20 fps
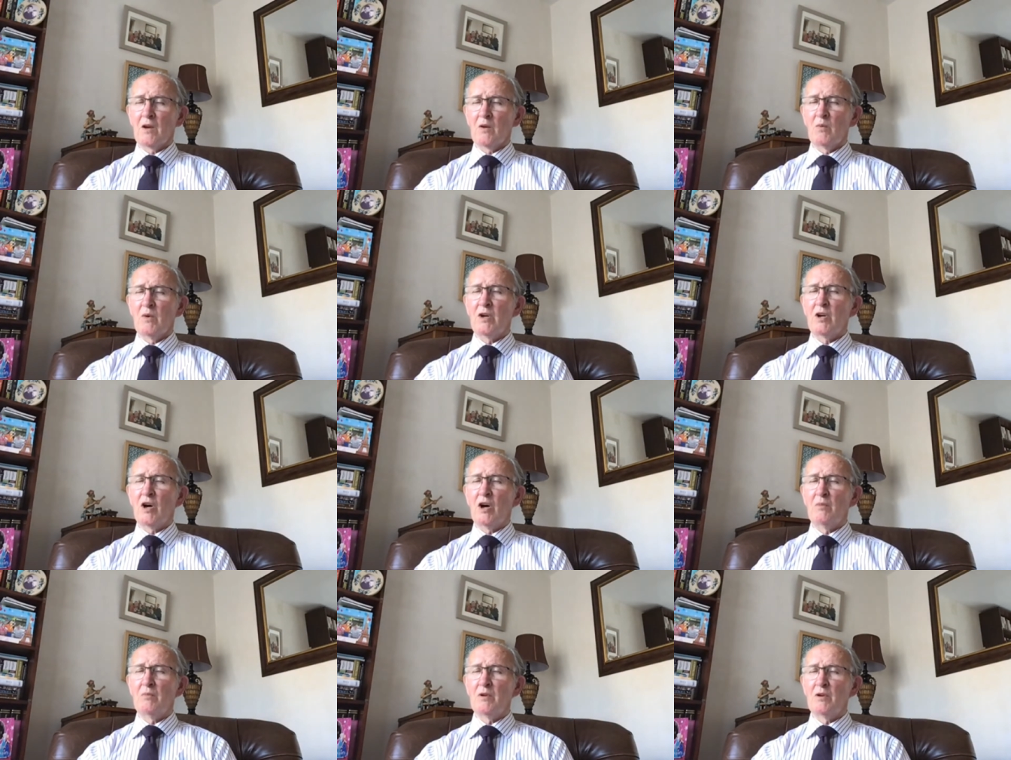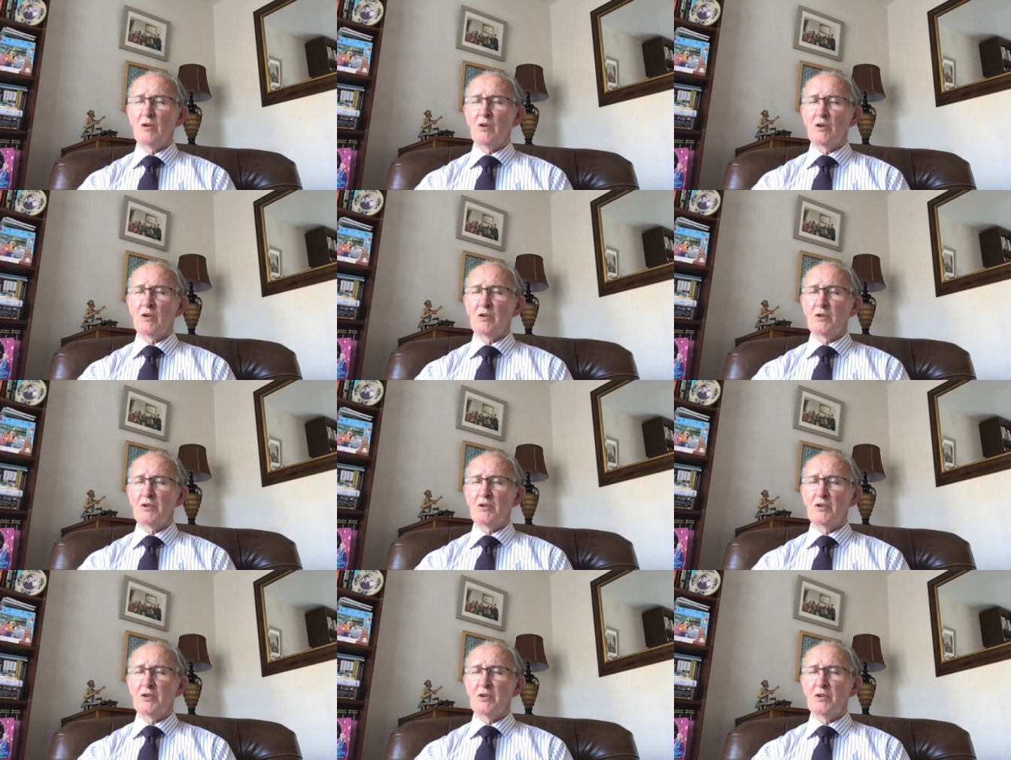We come,
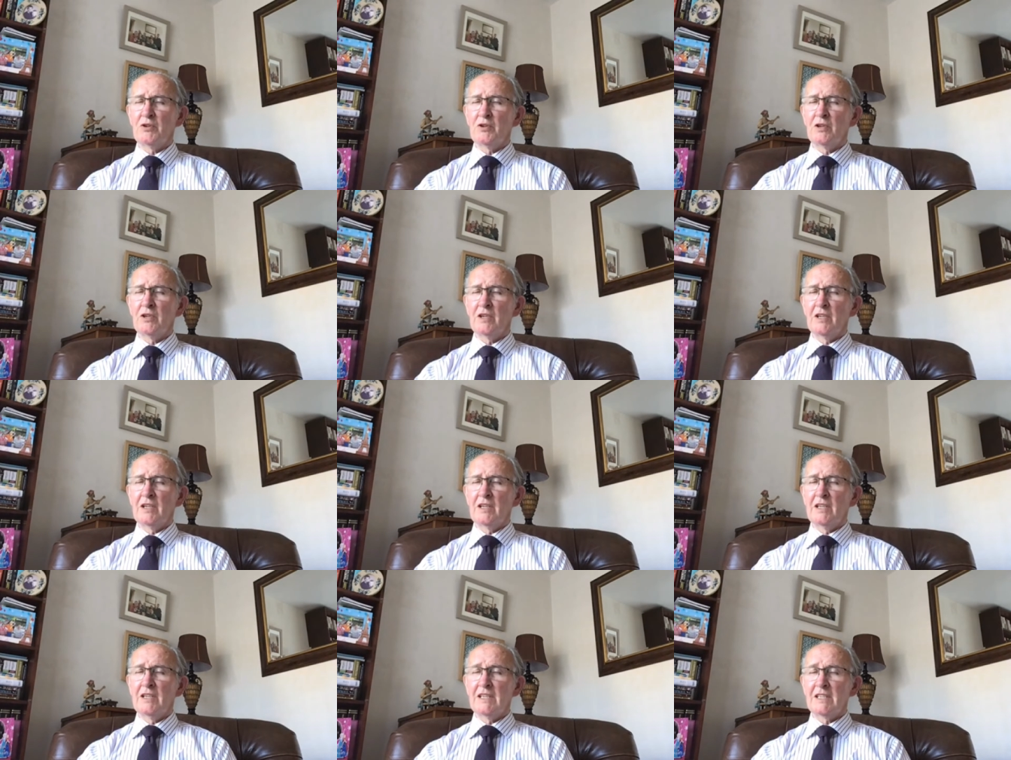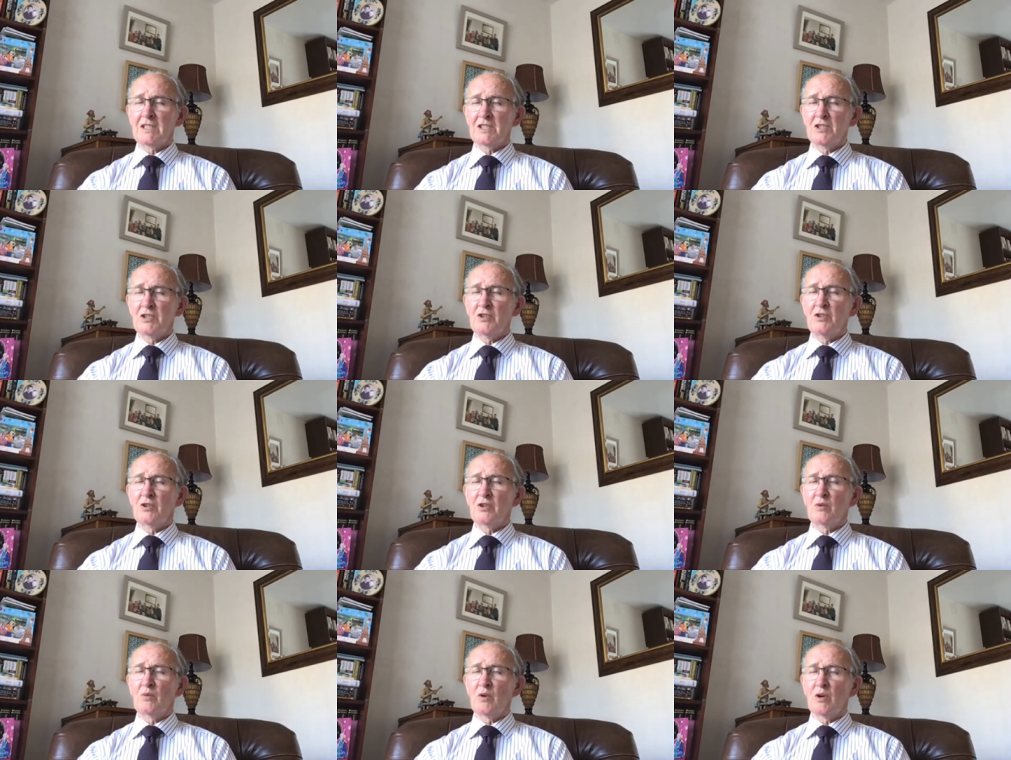Lord, to listen to
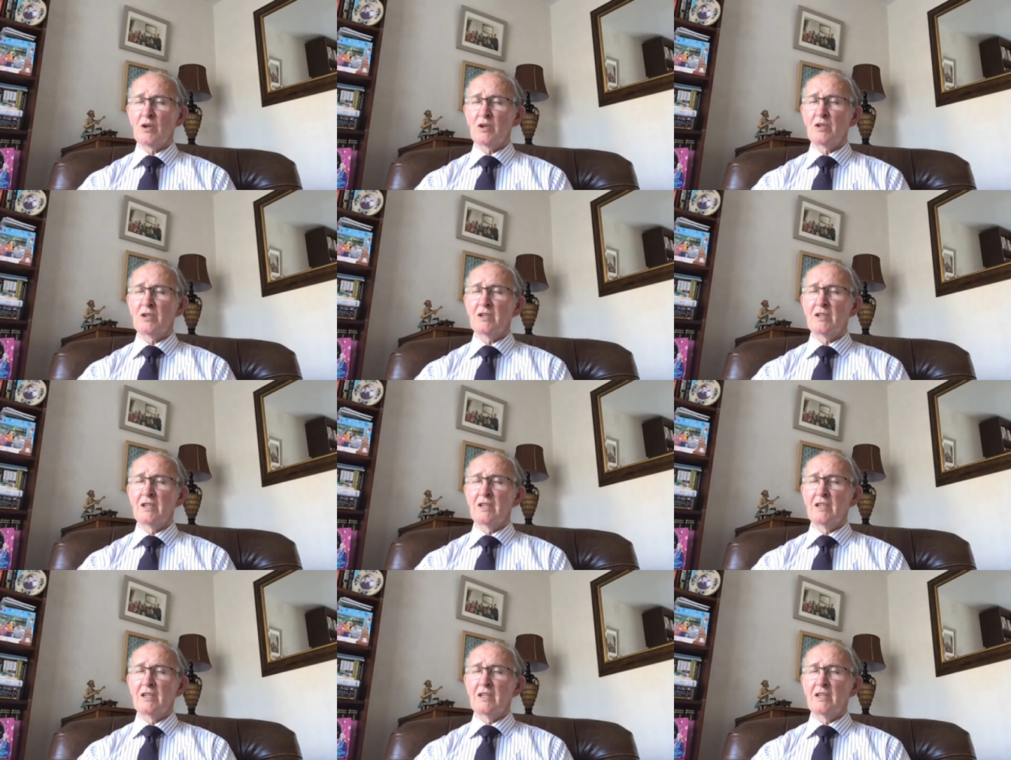your word